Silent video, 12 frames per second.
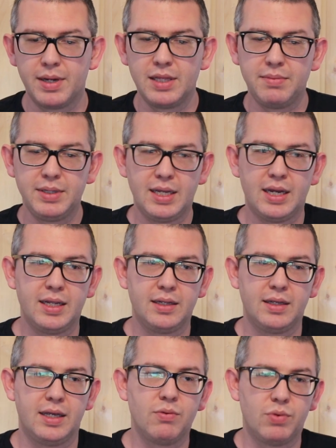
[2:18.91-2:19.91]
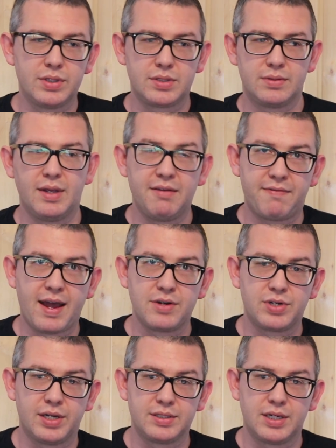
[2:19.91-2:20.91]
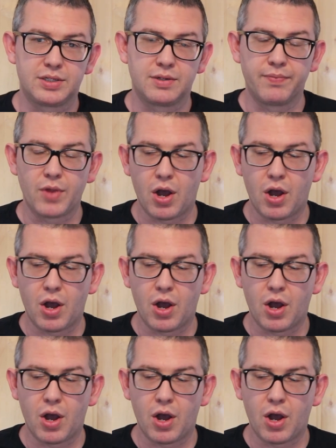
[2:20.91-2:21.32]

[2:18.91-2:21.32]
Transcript: But in the beginning, it was a fan translation.